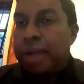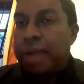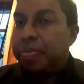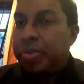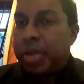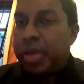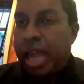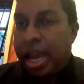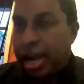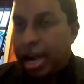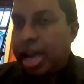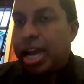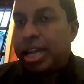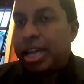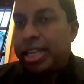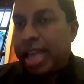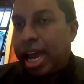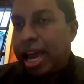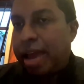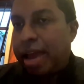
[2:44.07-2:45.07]
there
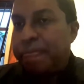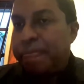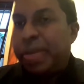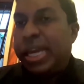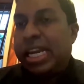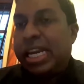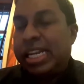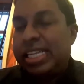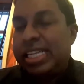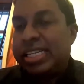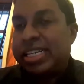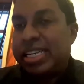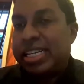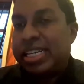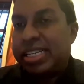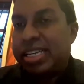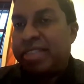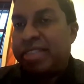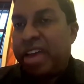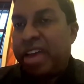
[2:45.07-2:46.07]
have been
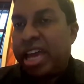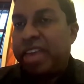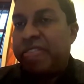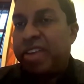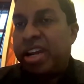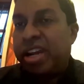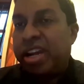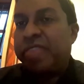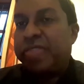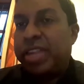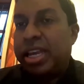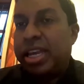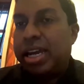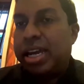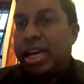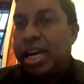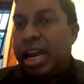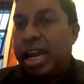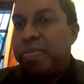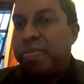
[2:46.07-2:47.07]
instances where even if the
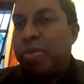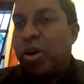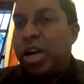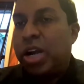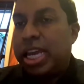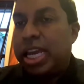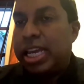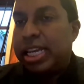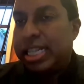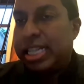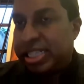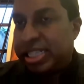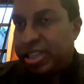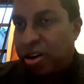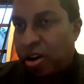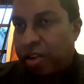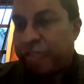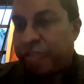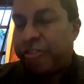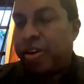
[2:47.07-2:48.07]
dead body is
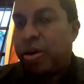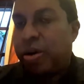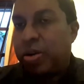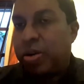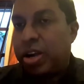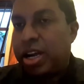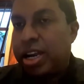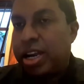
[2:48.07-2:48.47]
not found,